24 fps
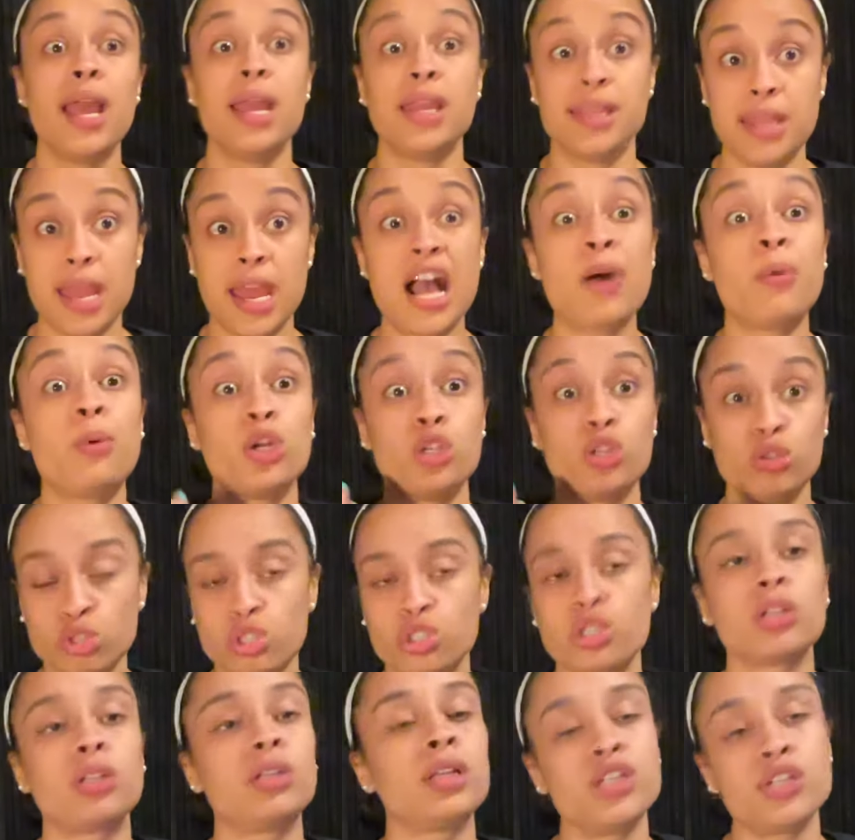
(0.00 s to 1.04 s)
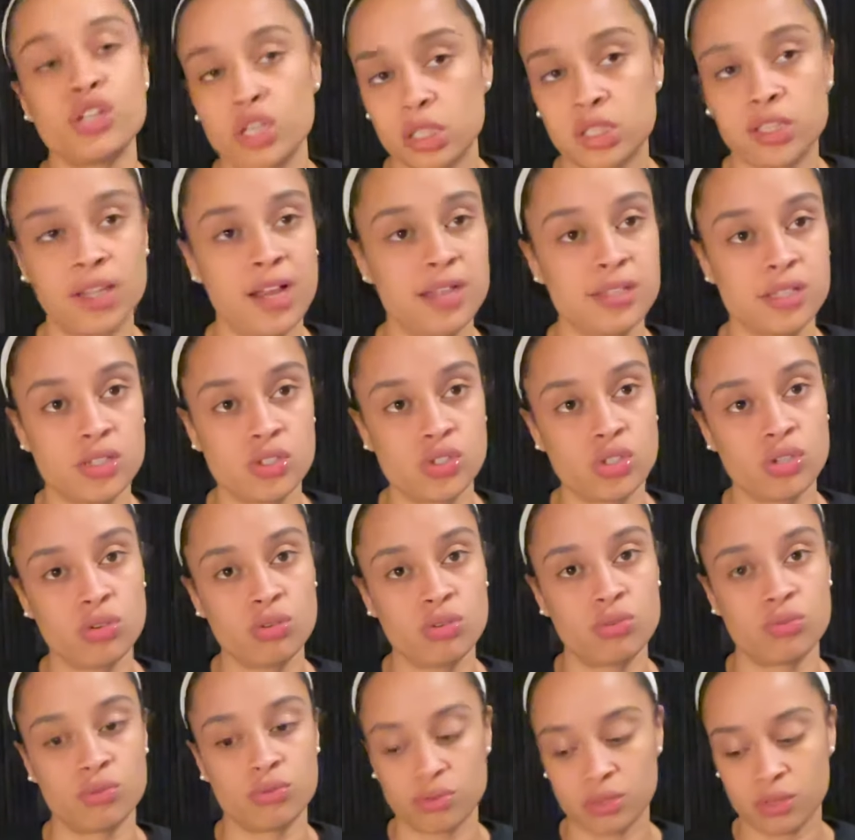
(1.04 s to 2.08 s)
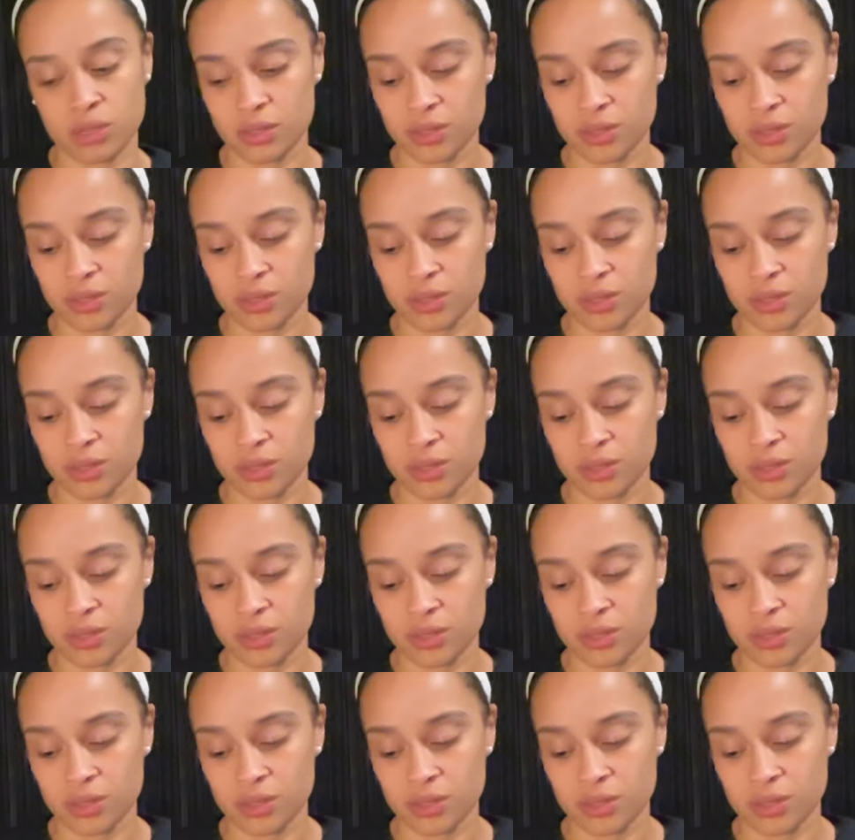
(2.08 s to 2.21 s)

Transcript: Yeah, well, you should clean your closet too.